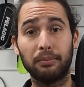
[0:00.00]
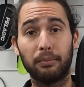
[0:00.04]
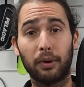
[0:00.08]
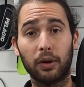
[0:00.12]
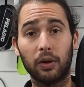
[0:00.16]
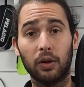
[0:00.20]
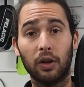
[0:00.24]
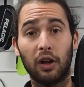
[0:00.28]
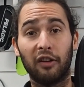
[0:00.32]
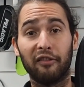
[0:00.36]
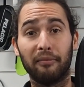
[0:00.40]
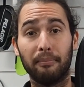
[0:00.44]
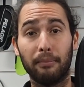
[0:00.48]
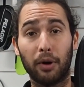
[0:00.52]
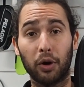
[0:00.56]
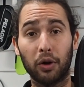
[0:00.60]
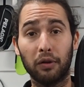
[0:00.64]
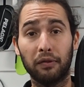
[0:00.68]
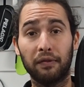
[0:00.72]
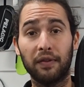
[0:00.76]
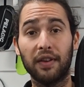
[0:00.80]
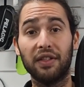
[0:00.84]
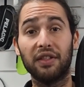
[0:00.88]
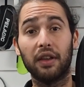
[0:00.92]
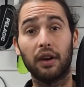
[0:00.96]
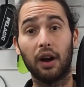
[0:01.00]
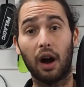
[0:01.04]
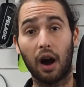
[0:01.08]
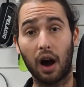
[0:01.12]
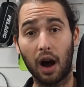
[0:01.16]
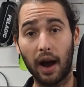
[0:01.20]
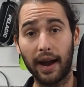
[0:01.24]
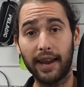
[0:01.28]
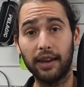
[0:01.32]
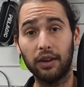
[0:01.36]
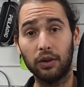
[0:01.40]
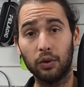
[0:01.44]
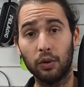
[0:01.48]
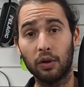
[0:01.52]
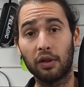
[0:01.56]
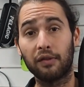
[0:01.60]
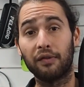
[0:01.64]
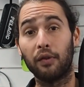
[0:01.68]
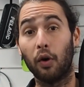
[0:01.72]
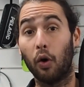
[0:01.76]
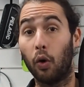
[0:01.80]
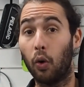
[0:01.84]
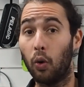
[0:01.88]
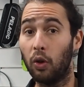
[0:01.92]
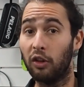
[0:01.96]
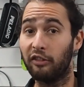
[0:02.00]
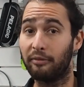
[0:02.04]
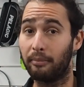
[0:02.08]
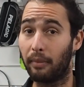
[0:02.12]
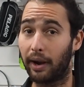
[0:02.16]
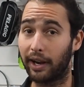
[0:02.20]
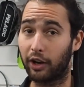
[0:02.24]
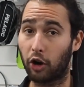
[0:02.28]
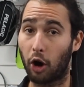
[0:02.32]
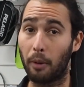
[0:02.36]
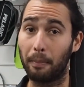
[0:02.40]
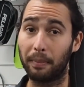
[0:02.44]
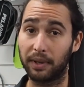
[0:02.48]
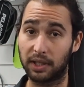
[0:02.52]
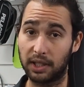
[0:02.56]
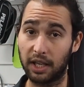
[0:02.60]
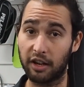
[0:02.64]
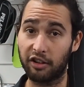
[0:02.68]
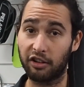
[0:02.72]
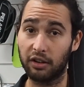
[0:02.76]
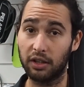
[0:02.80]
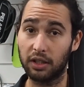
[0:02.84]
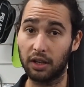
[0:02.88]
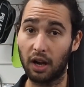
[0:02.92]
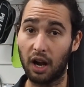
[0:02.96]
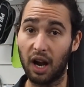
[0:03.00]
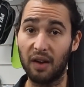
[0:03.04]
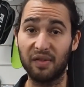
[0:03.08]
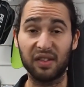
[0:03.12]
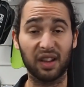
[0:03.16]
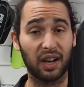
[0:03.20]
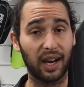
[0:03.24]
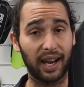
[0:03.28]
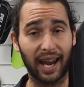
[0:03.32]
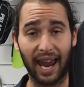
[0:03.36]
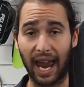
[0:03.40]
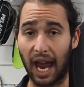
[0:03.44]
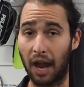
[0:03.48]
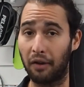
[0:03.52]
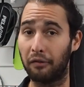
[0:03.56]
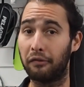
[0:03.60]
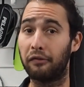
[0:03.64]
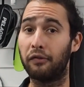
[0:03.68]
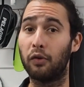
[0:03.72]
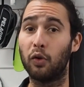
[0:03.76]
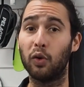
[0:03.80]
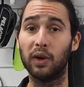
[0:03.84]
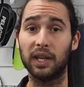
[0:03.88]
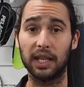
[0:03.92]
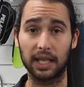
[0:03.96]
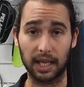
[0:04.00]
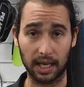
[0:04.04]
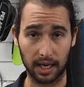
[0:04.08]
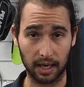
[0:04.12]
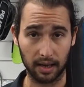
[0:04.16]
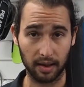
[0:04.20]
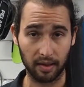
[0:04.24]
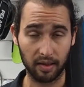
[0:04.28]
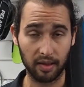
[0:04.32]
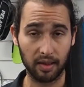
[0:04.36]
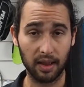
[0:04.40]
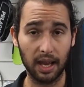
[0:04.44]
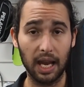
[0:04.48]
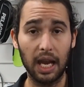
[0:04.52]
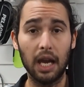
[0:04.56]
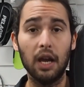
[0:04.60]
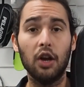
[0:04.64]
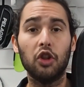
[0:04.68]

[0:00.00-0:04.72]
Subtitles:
model of monofin that I use for all of my competition dives, and I have for years.